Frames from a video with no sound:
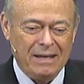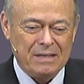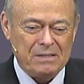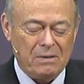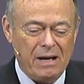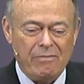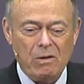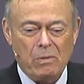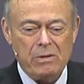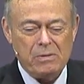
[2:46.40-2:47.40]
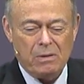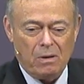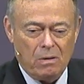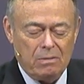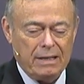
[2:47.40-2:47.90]
So, everywhere you
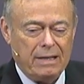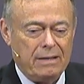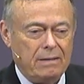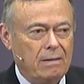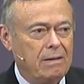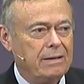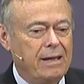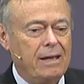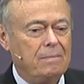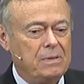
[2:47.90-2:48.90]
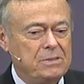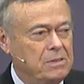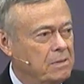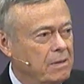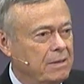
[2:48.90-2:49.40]
go uh, on campus,
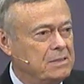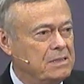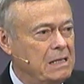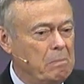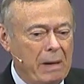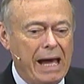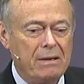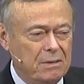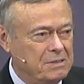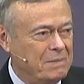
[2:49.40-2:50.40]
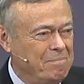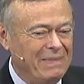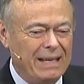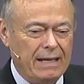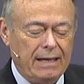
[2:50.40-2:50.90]
you're going to see banners.
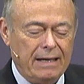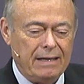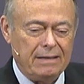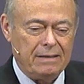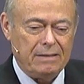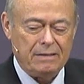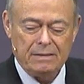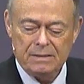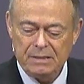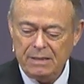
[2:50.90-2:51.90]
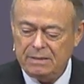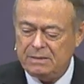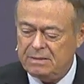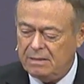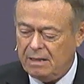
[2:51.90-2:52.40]
And uh, let's see,
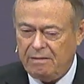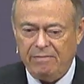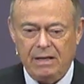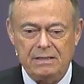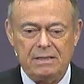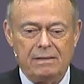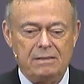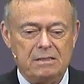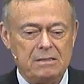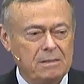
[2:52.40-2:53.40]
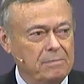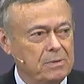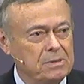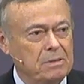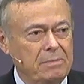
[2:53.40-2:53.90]
this is not advancing, this is
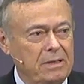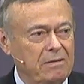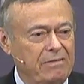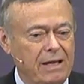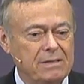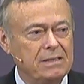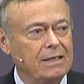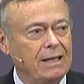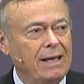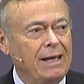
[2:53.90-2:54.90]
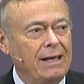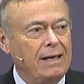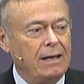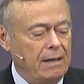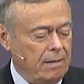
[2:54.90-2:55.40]
supposed to be advancing.
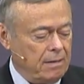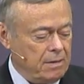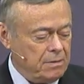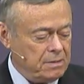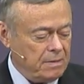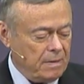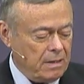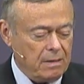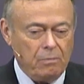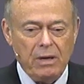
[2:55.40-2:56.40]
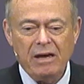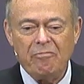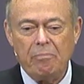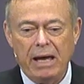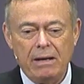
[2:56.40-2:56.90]
Uh, uh, we
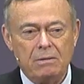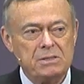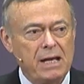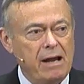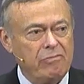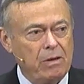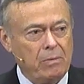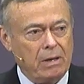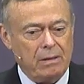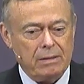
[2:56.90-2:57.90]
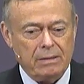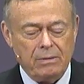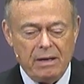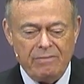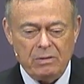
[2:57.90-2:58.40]
have banners everywhere.
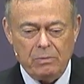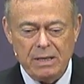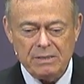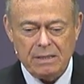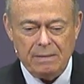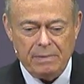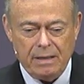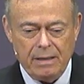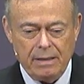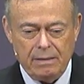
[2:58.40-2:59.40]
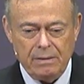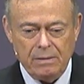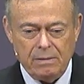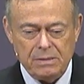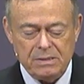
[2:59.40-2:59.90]
Do I have to raise it up high? I don't
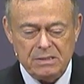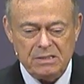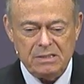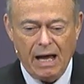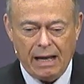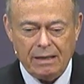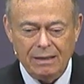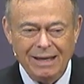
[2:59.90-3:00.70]
know. It's stuck.